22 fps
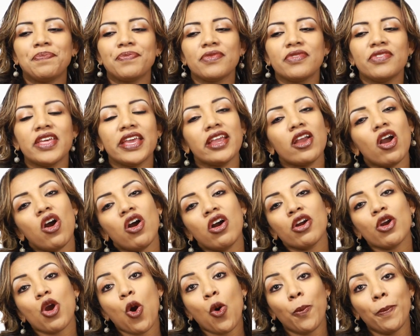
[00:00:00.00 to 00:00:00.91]
They
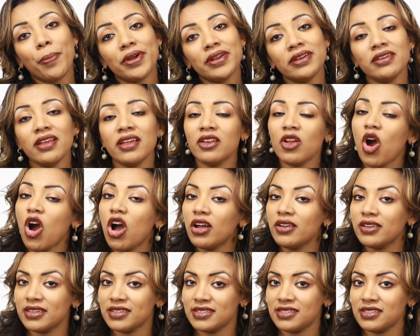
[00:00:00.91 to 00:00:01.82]
are open and
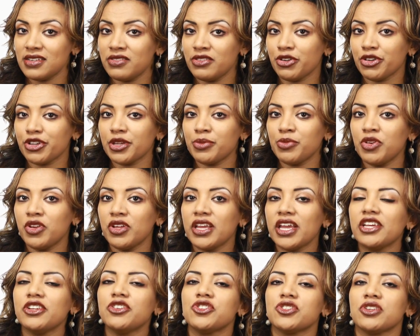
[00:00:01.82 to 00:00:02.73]
honest in their
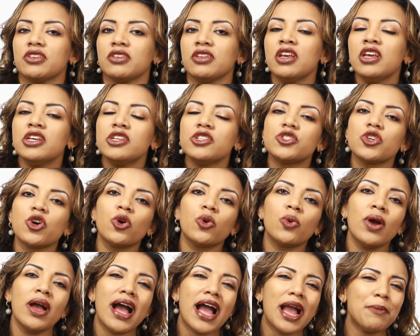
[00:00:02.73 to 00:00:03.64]
communication.
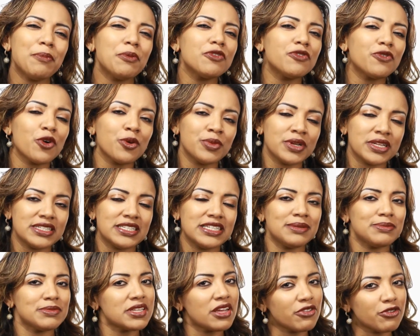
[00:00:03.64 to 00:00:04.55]
So high-performing
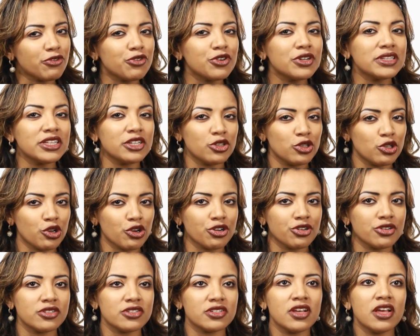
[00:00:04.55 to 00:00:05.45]
teams have really
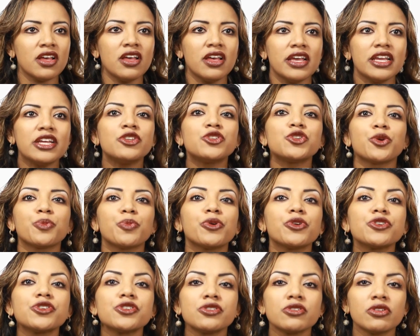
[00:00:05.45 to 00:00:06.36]
learned
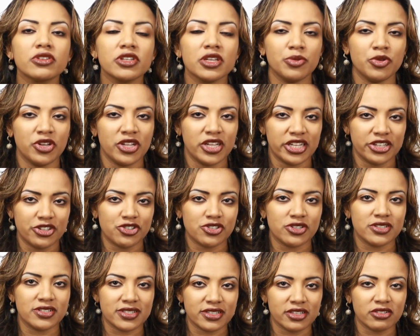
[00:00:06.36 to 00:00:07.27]
interpersonal
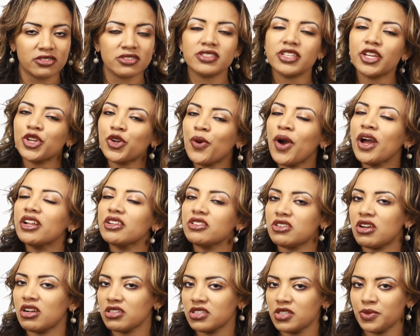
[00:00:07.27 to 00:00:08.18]
communication skills. They know how to
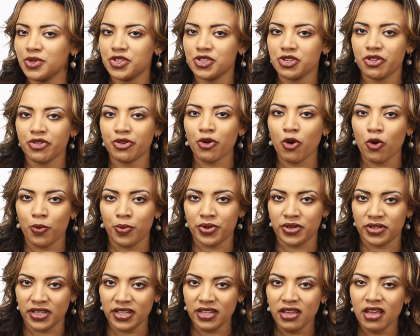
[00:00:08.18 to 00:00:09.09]
talk to each other
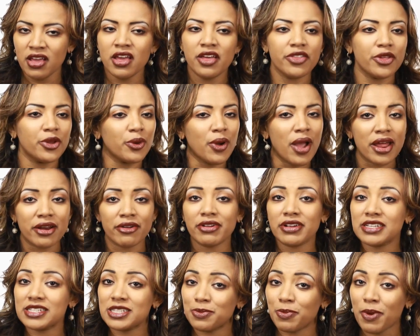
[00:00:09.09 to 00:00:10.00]
openly. They know how to
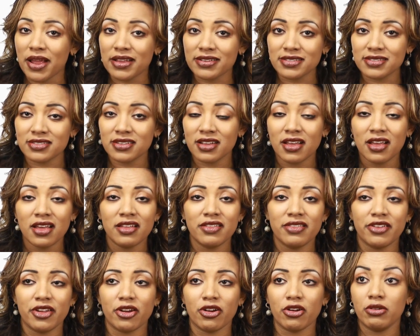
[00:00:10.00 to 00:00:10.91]
express
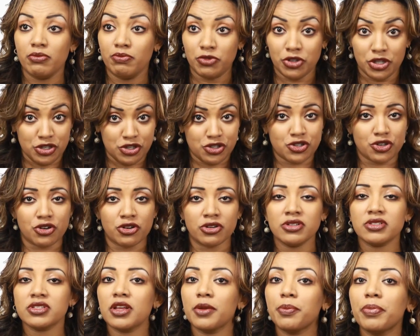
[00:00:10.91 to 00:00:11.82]
their
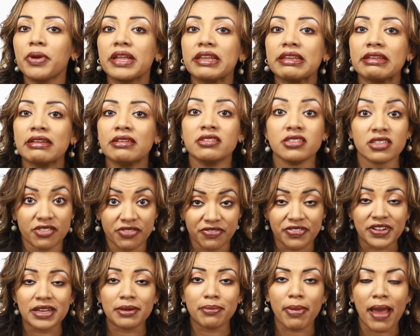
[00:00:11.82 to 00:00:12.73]
concerns, opinions,
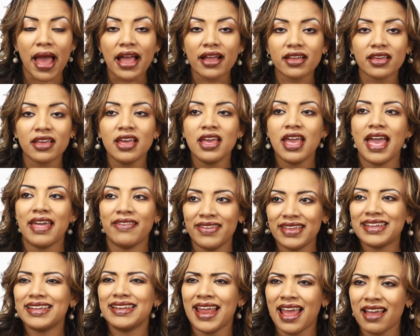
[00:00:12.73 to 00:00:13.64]
feedback,
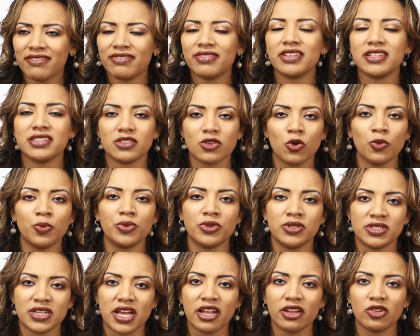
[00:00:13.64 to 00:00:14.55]
and they can have these
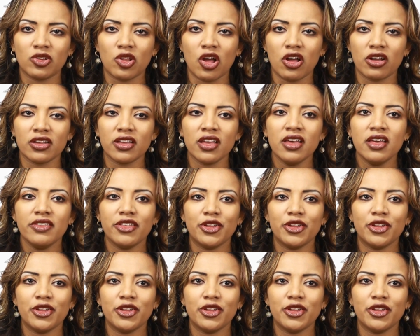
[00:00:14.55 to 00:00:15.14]
open dialogue.